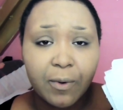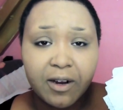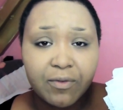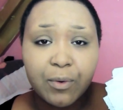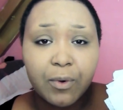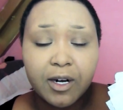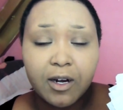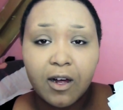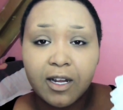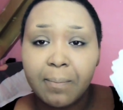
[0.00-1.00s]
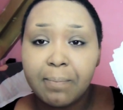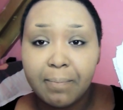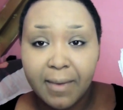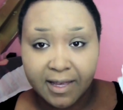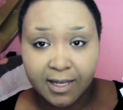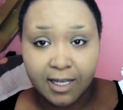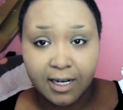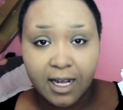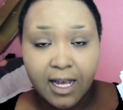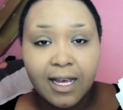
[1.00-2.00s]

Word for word: whatever you want to call it, method.